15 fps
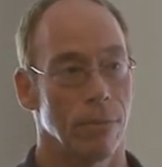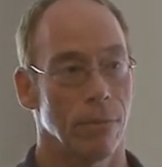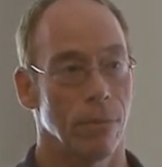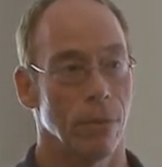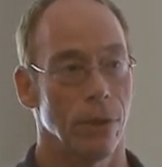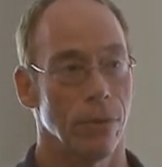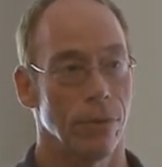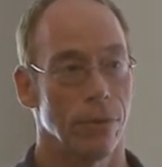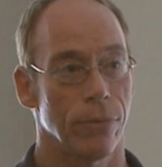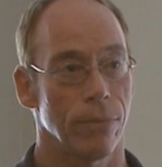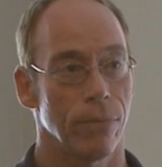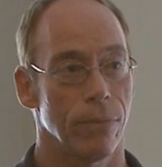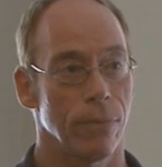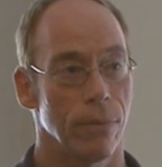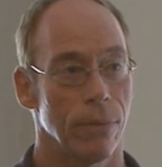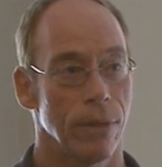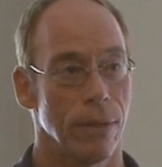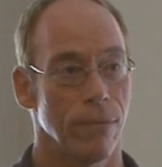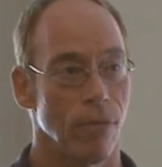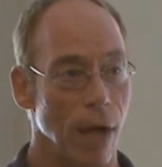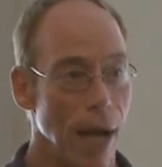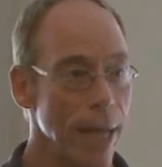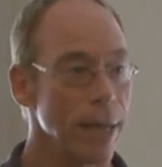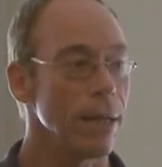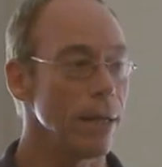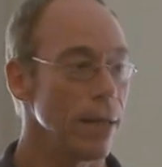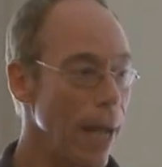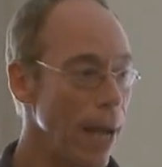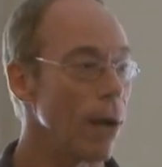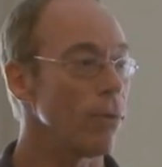was
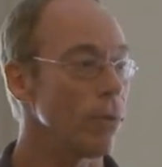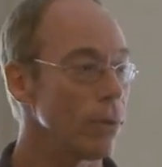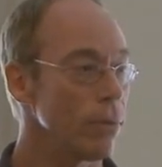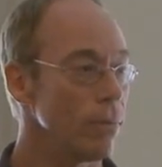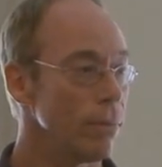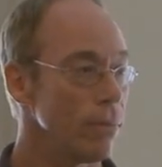invited out